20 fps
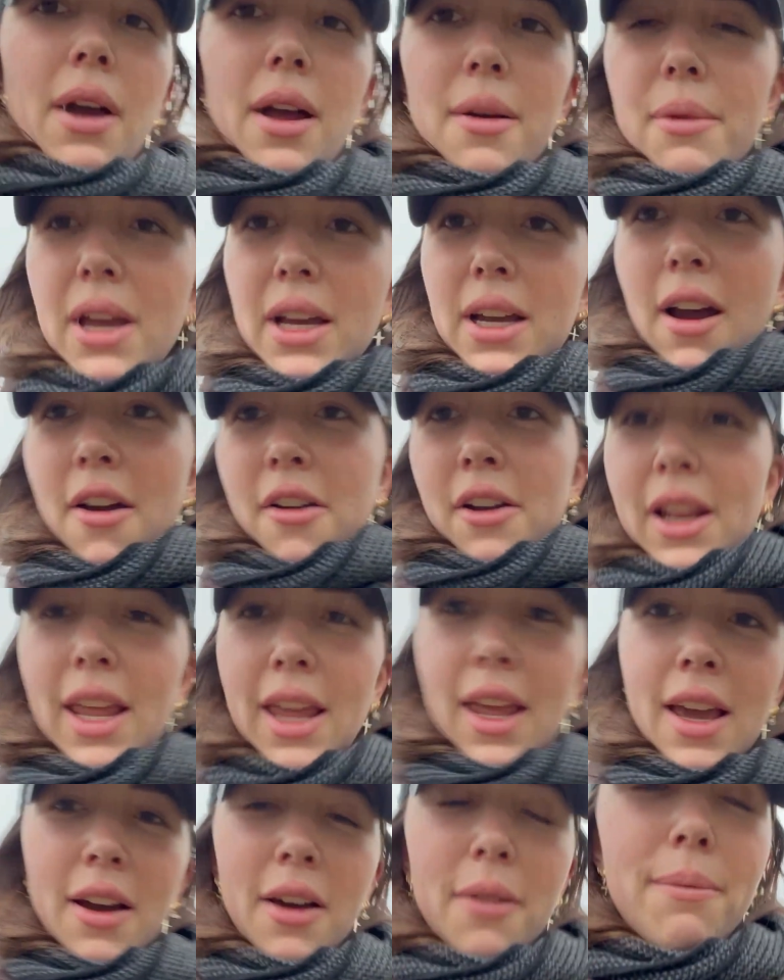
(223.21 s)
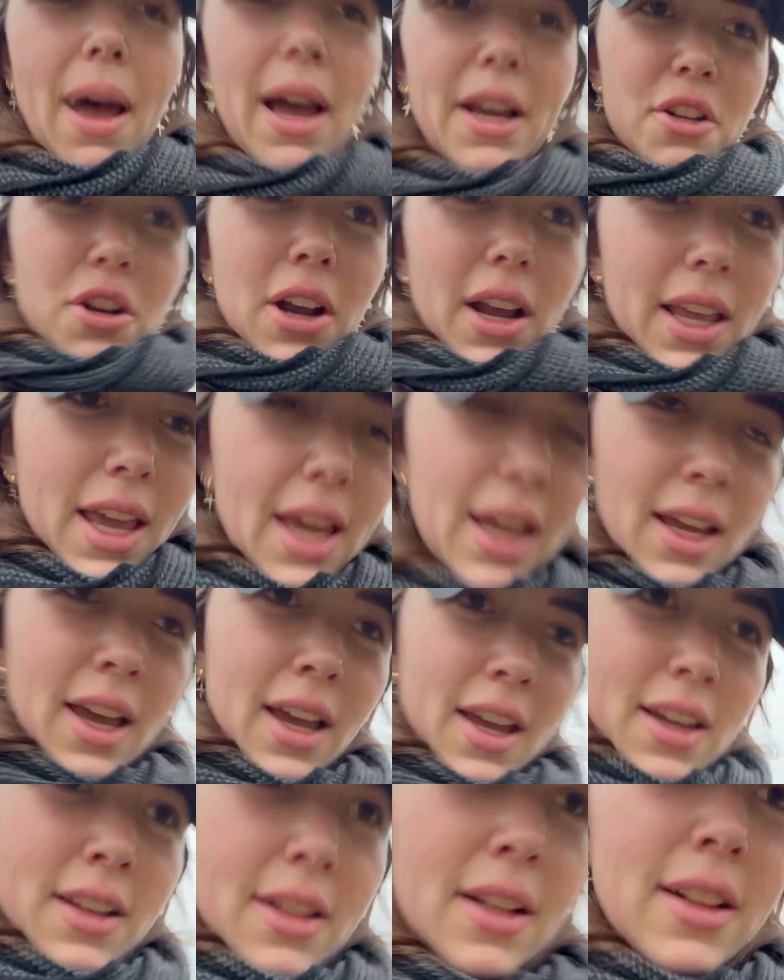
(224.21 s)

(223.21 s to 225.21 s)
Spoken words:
we're currently backtracking.